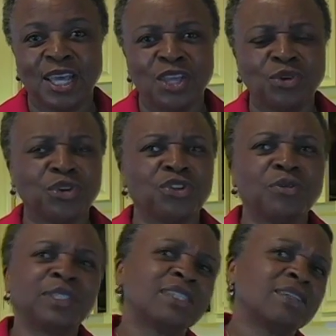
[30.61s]
You can
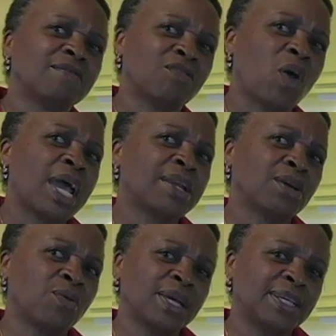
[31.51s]
use it in a variety
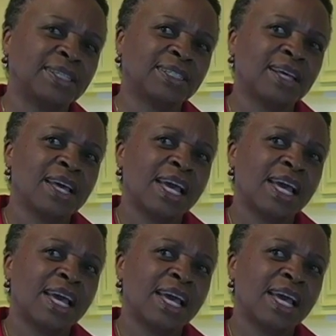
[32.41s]
of ways.